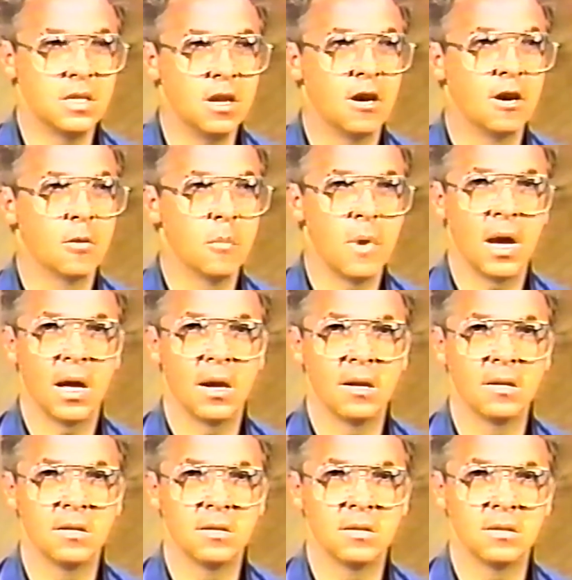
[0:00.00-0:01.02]
young
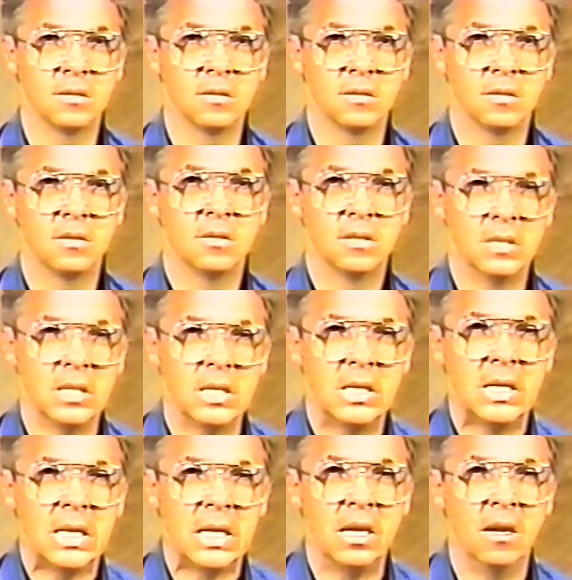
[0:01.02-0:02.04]
man's
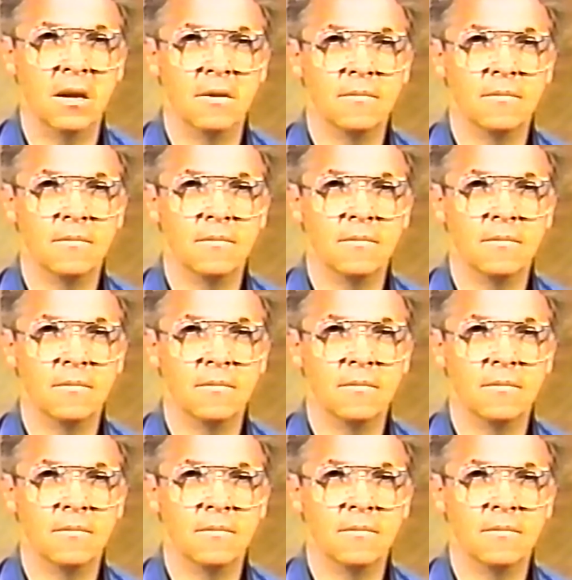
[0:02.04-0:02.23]
need.